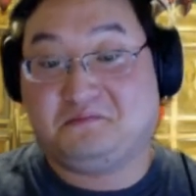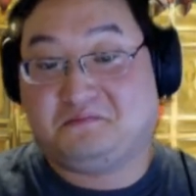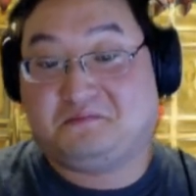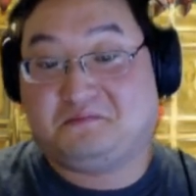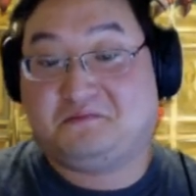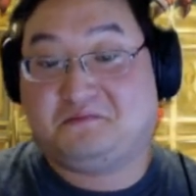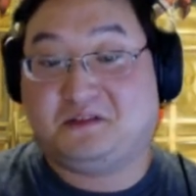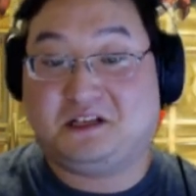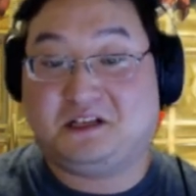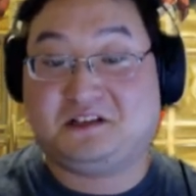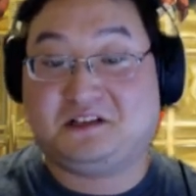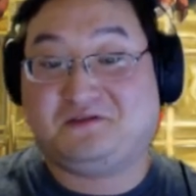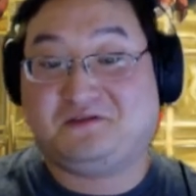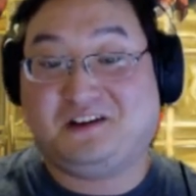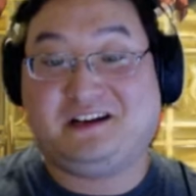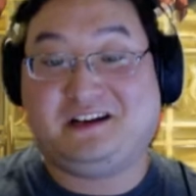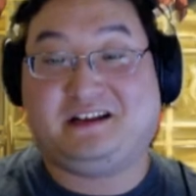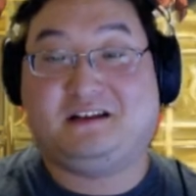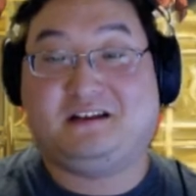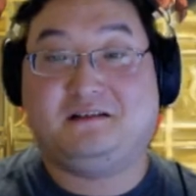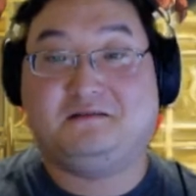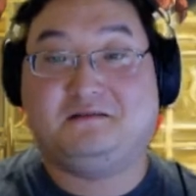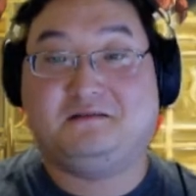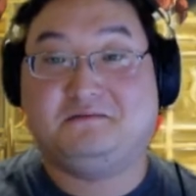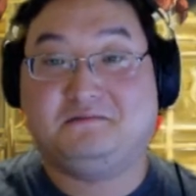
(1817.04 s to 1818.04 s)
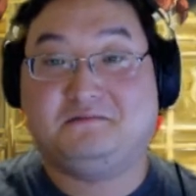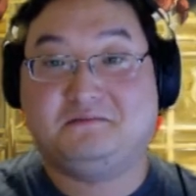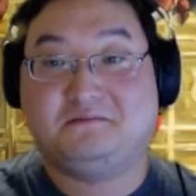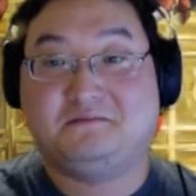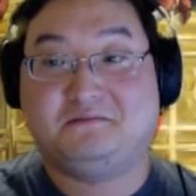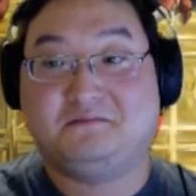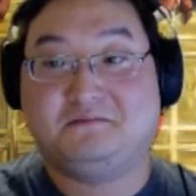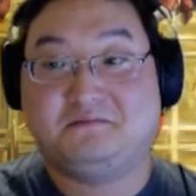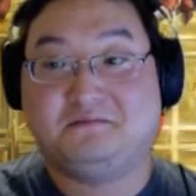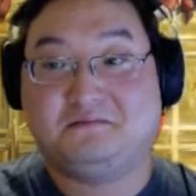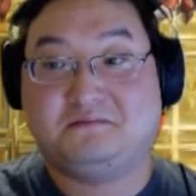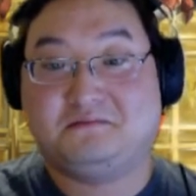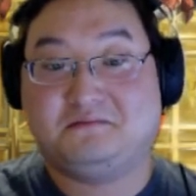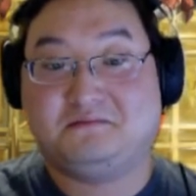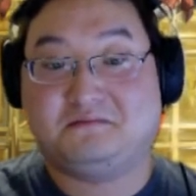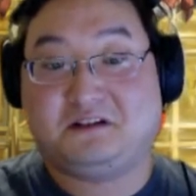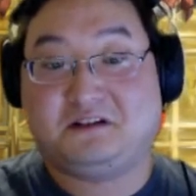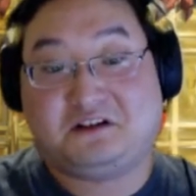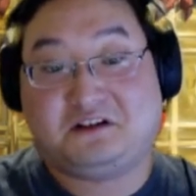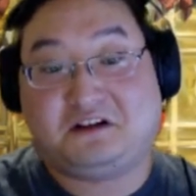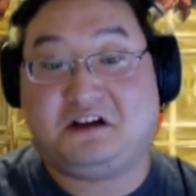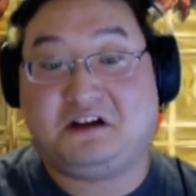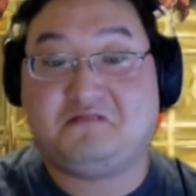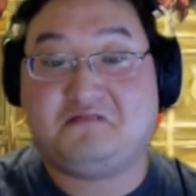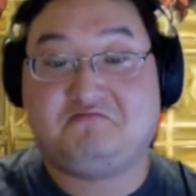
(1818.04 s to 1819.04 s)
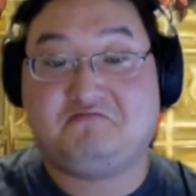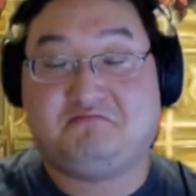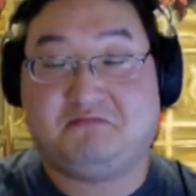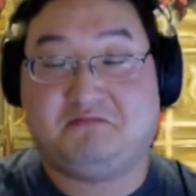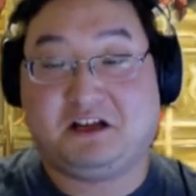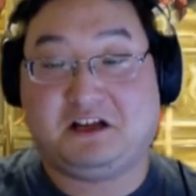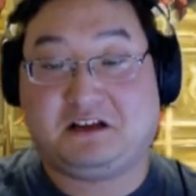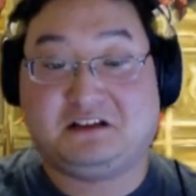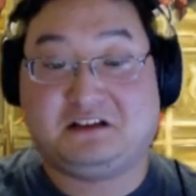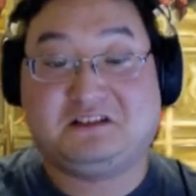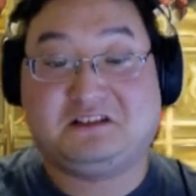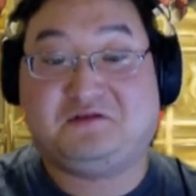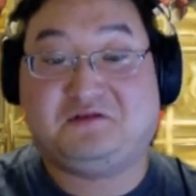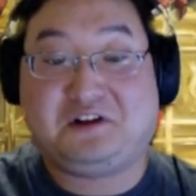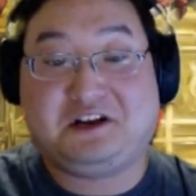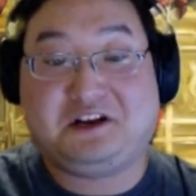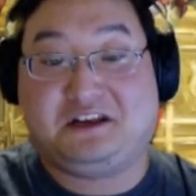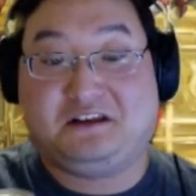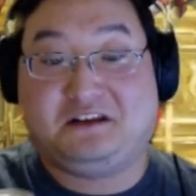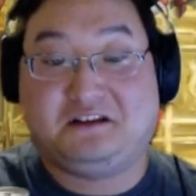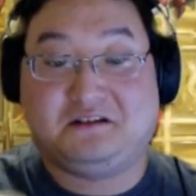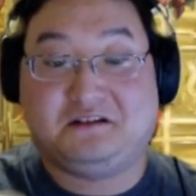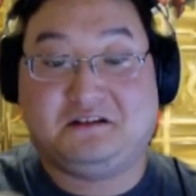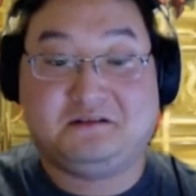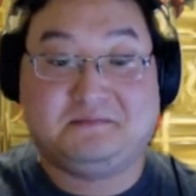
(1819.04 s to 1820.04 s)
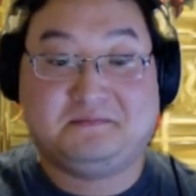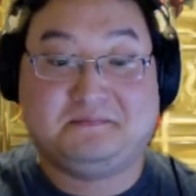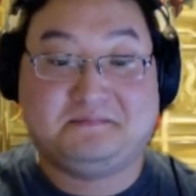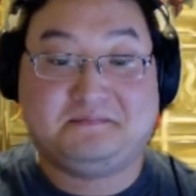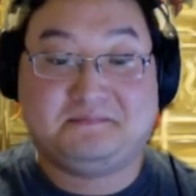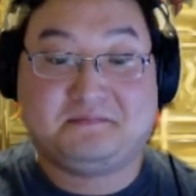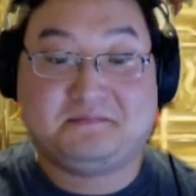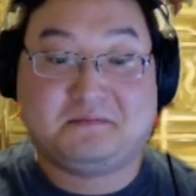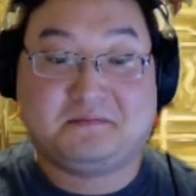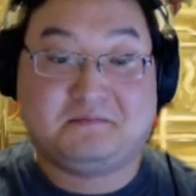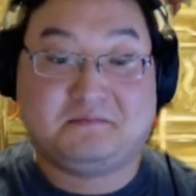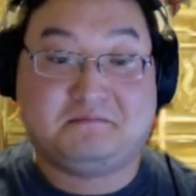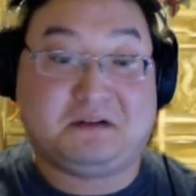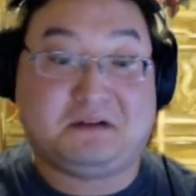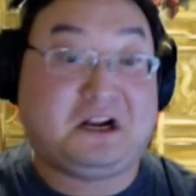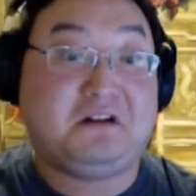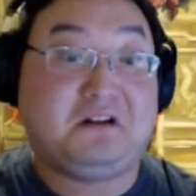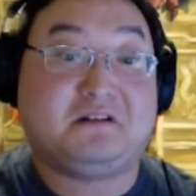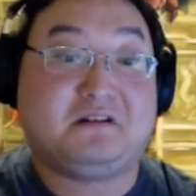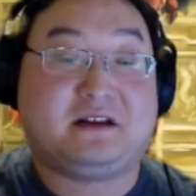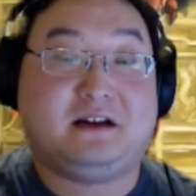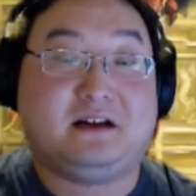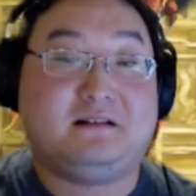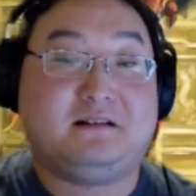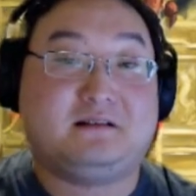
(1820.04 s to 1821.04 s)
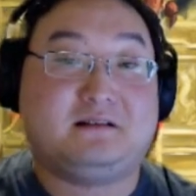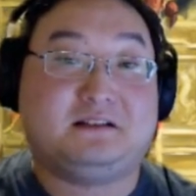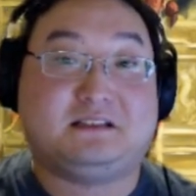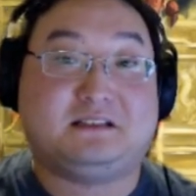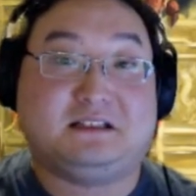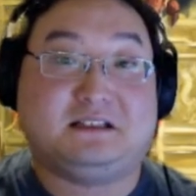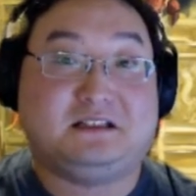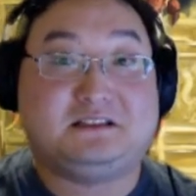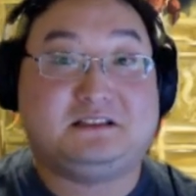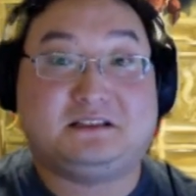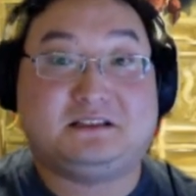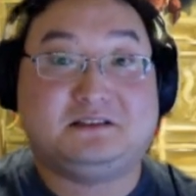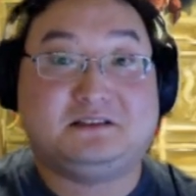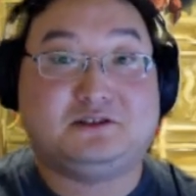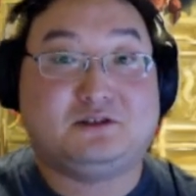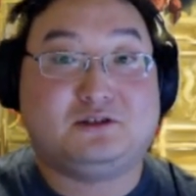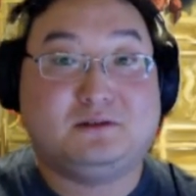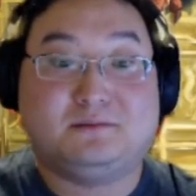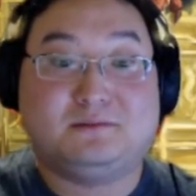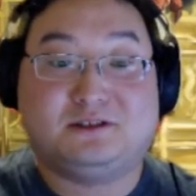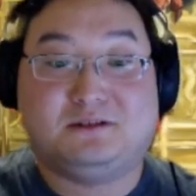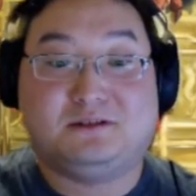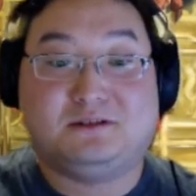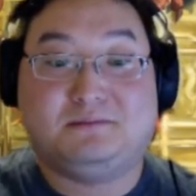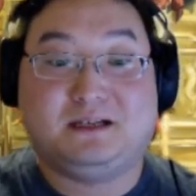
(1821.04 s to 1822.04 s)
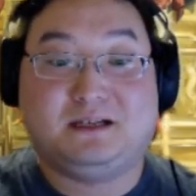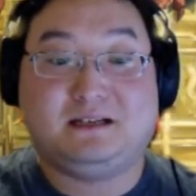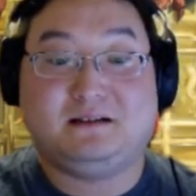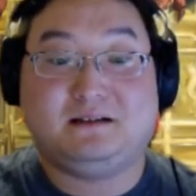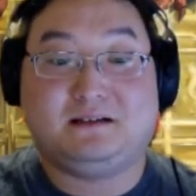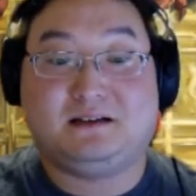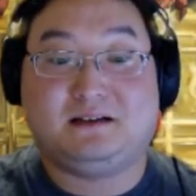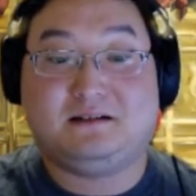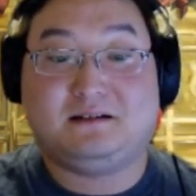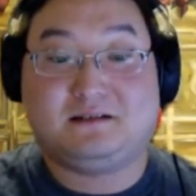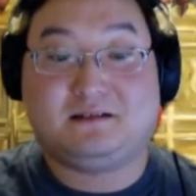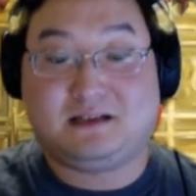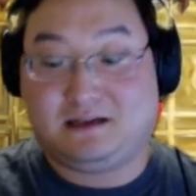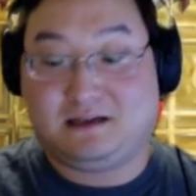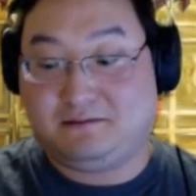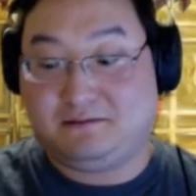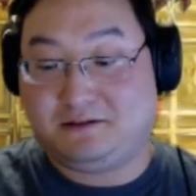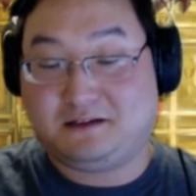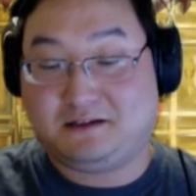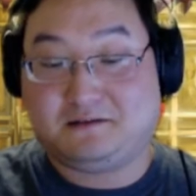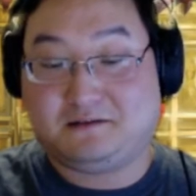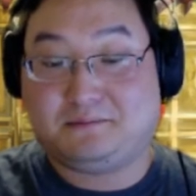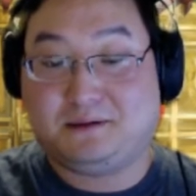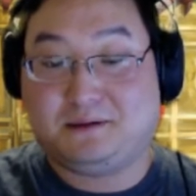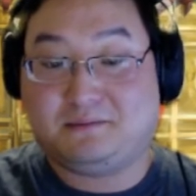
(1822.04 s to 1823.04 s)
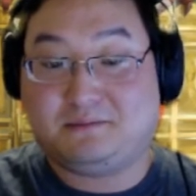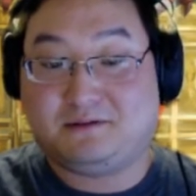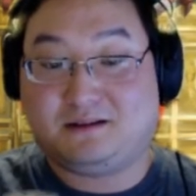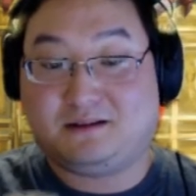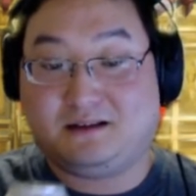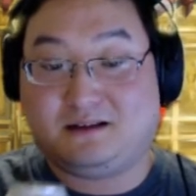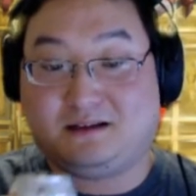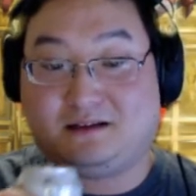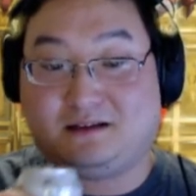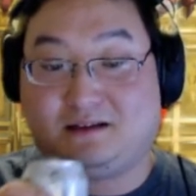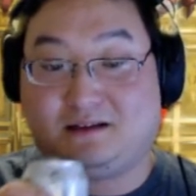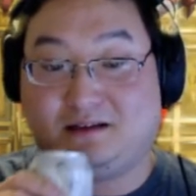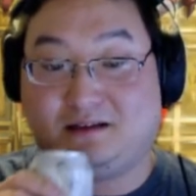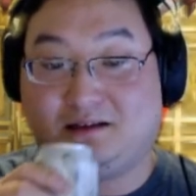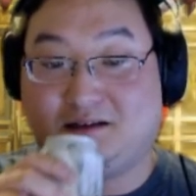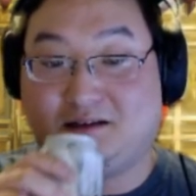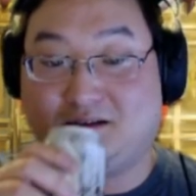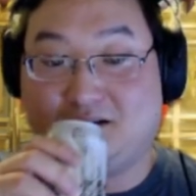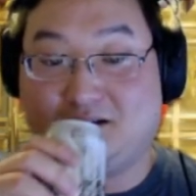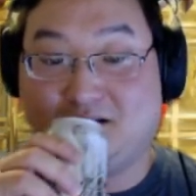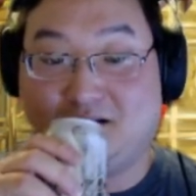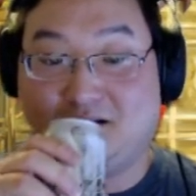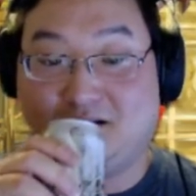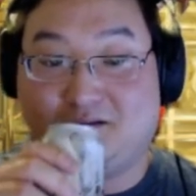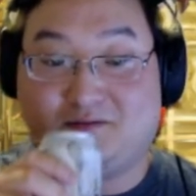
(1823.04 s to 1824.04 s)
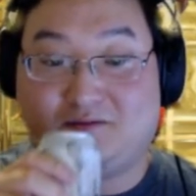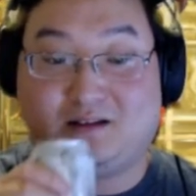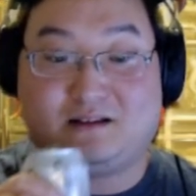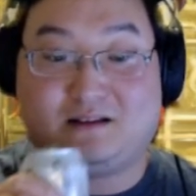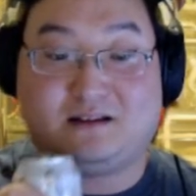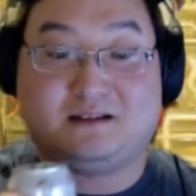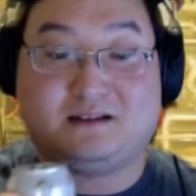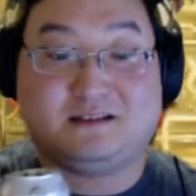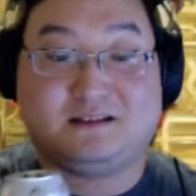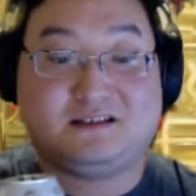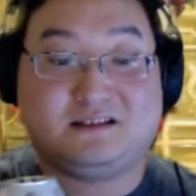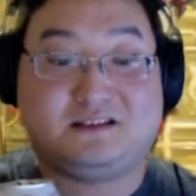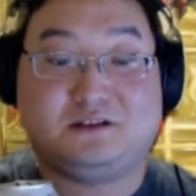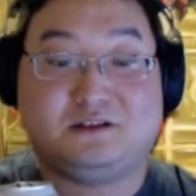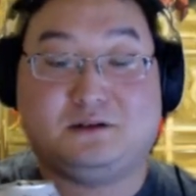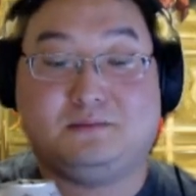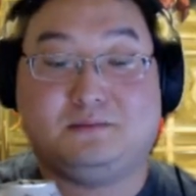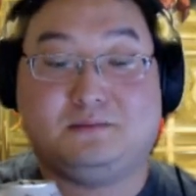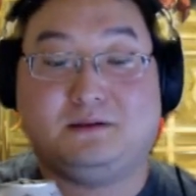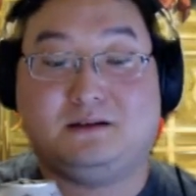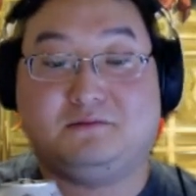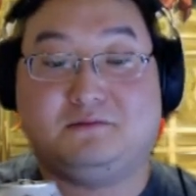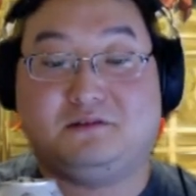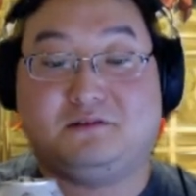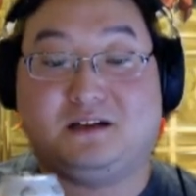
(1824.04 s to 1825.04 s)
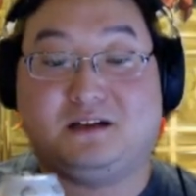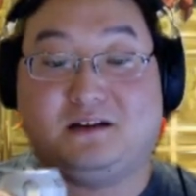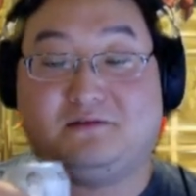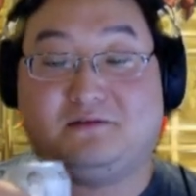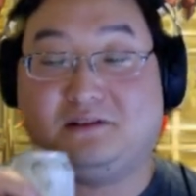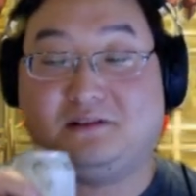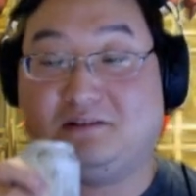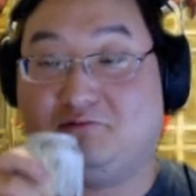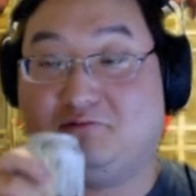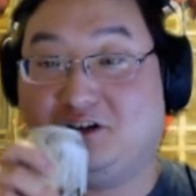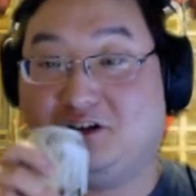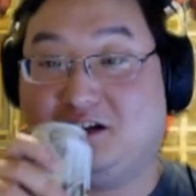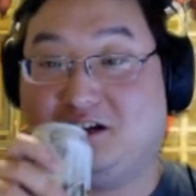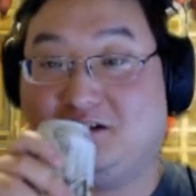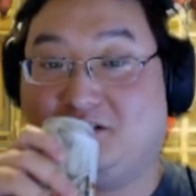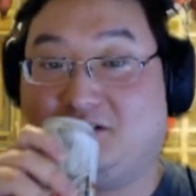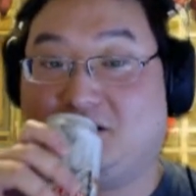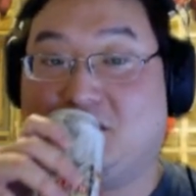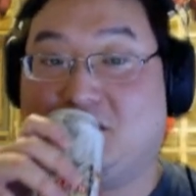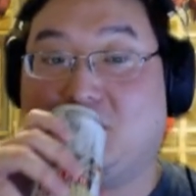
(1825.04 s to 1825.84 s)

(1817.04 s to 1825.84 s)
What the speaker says: It's funny. Okay? Like, it's funny. But I don't care, because it's enjoyable to me, and I don't care what other people think. They think it's stupid, whatever, whatever.